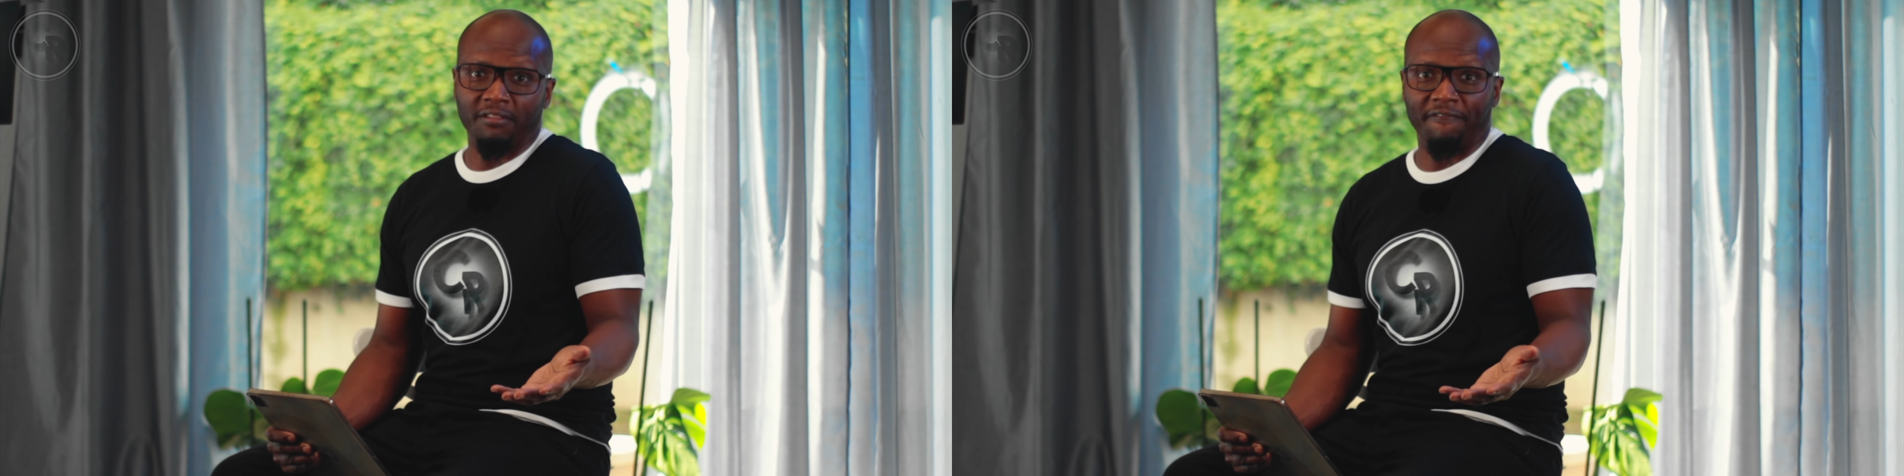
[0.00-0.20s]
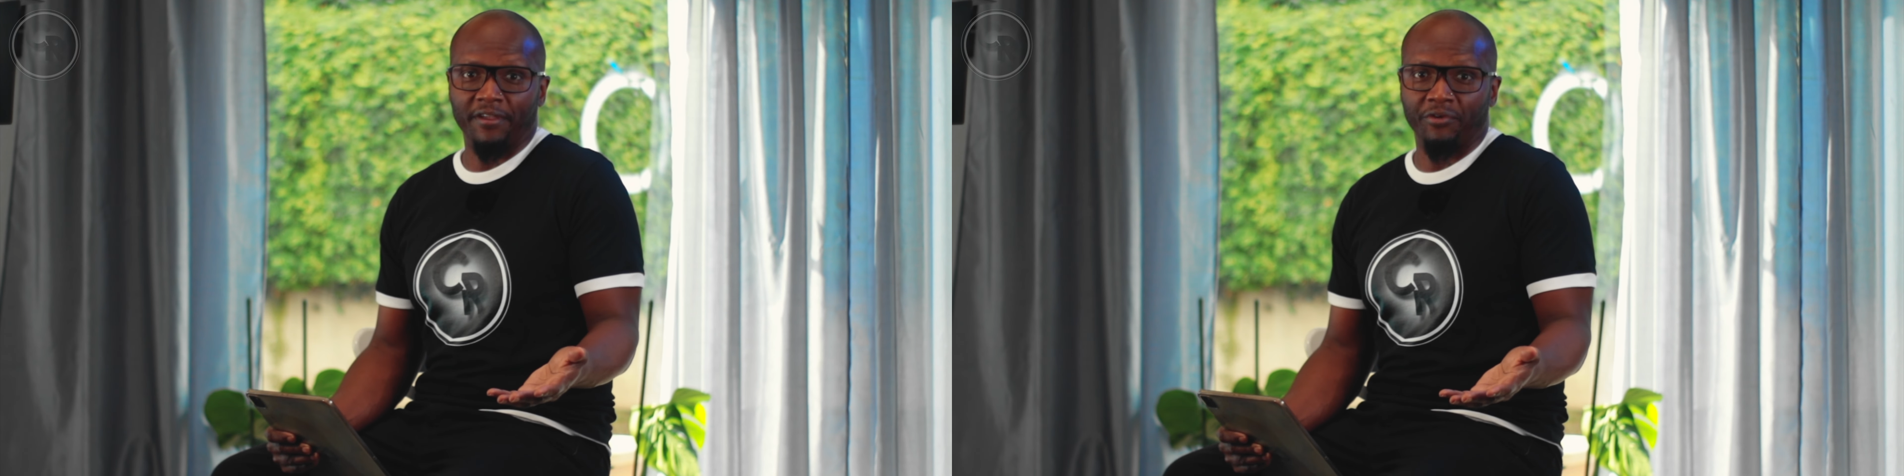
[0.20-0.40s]

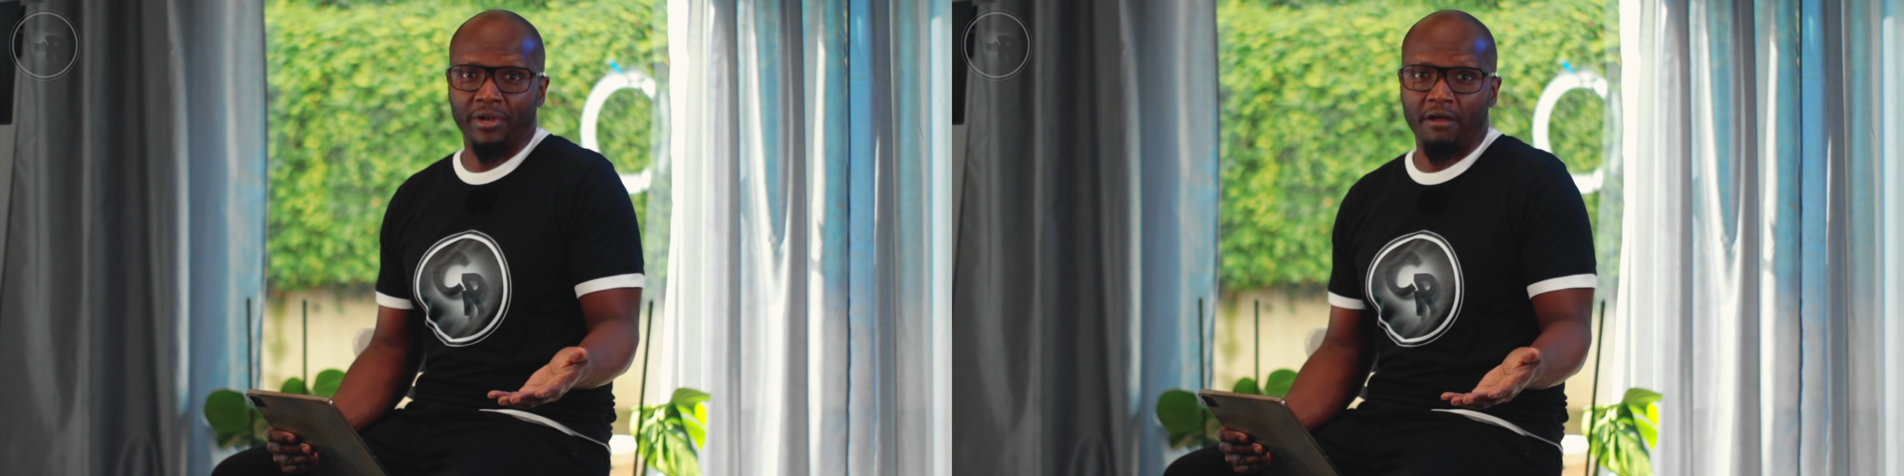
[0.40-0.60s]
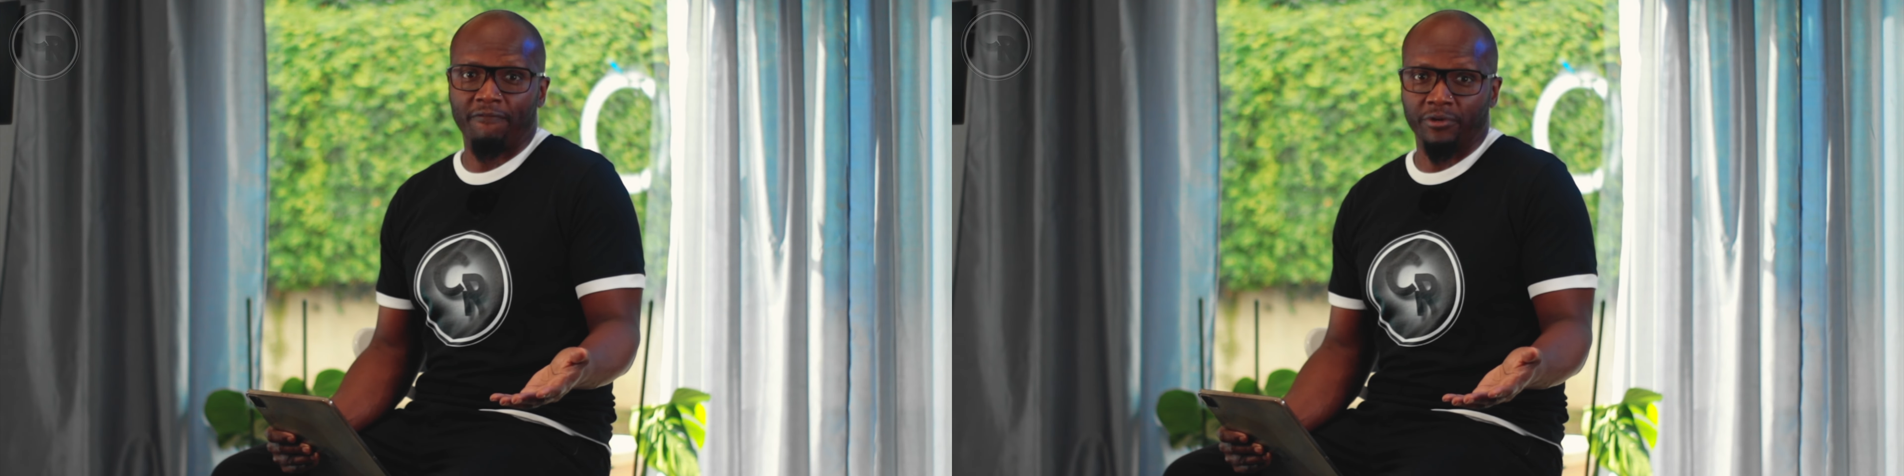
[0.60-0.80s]
figure it
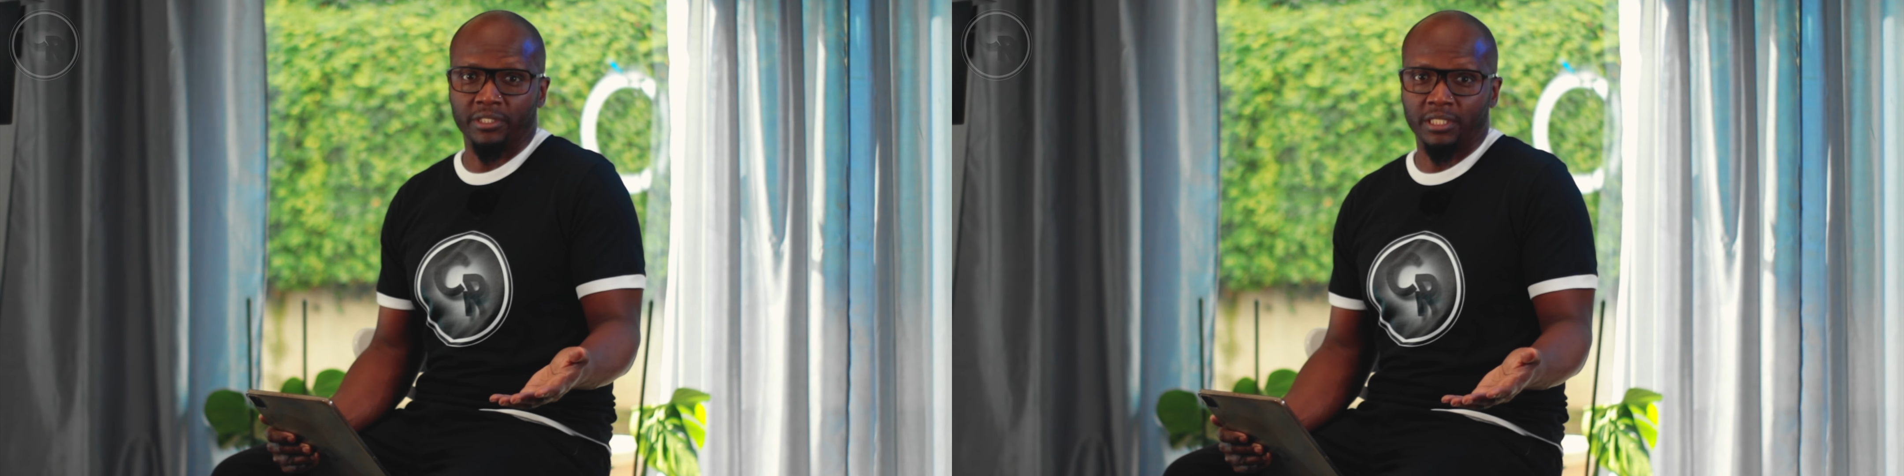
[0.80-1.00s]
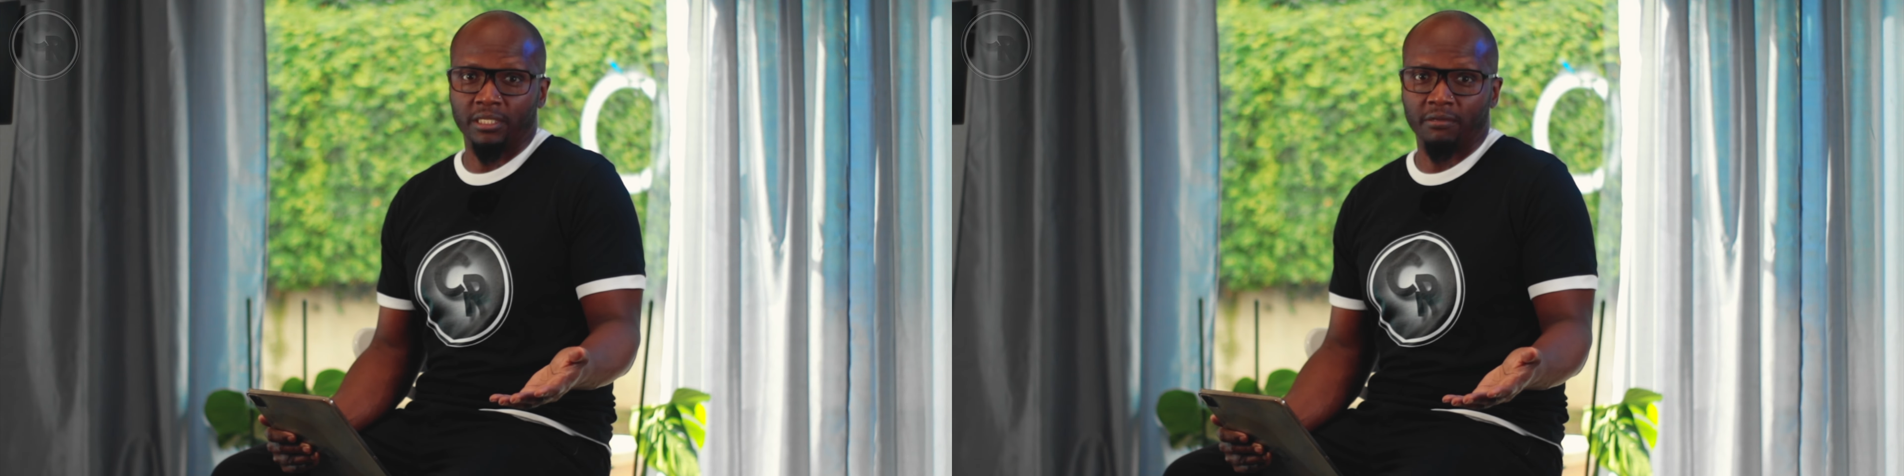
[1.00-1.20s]
out for
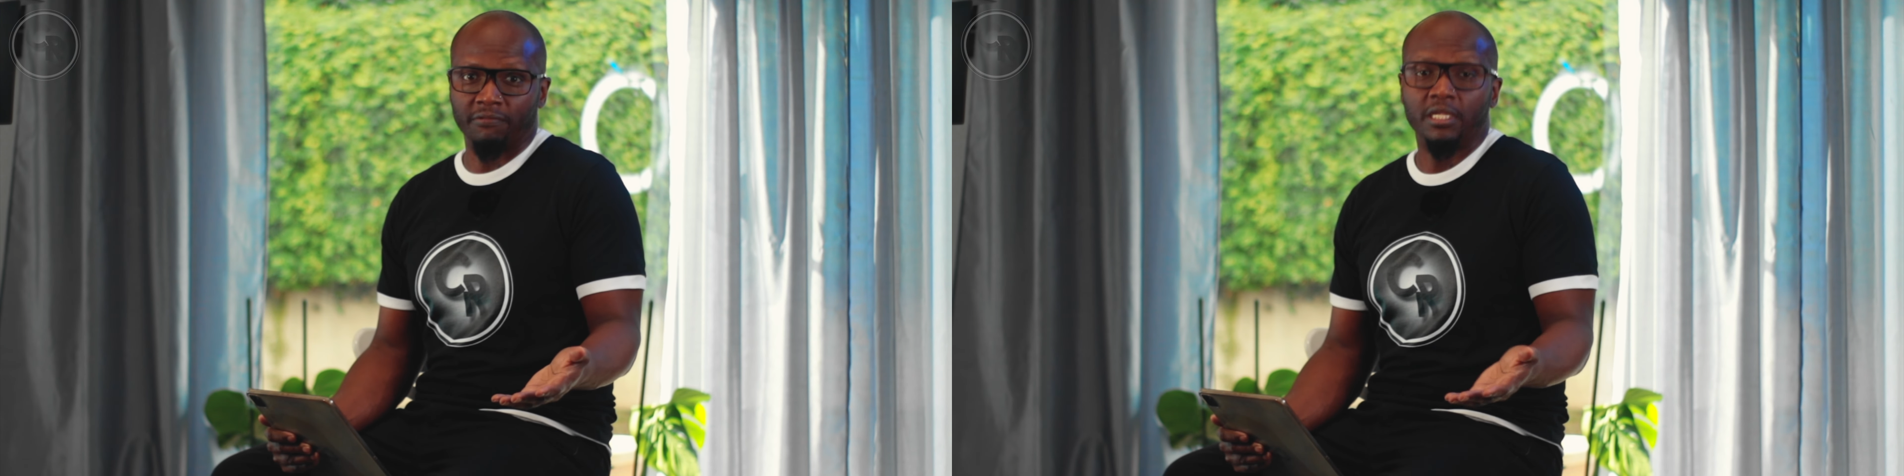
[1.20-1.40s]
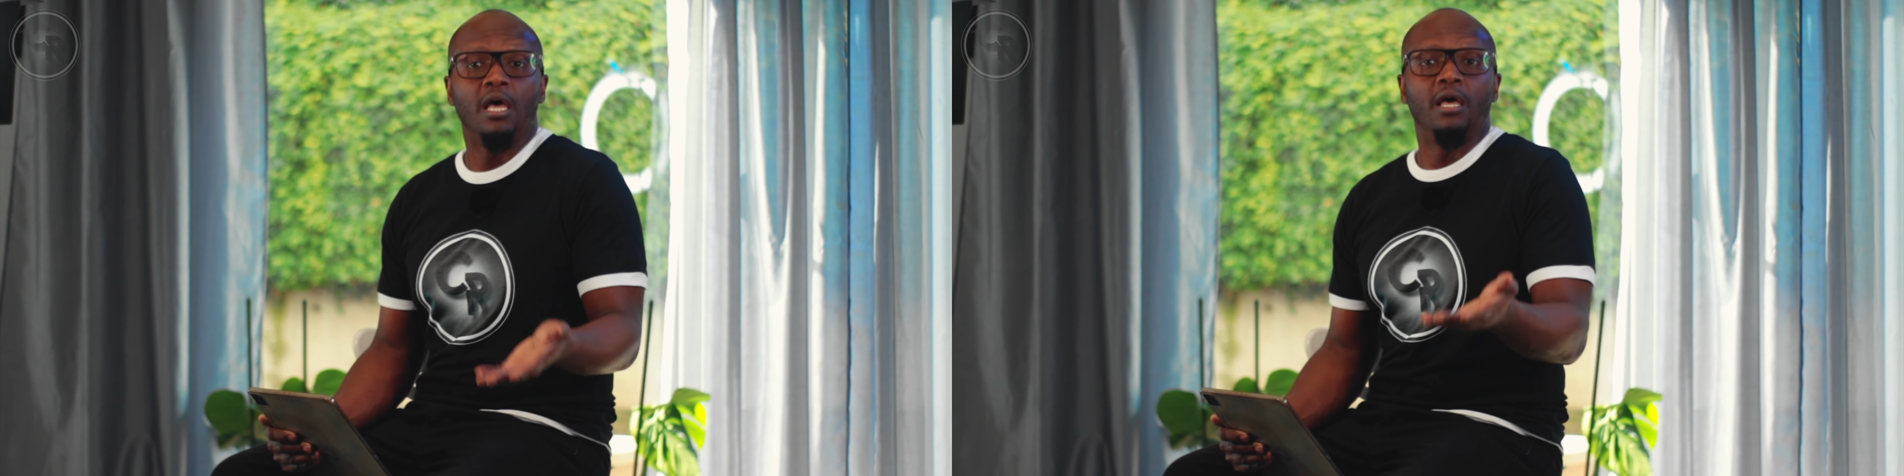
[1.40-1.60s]
yourselves.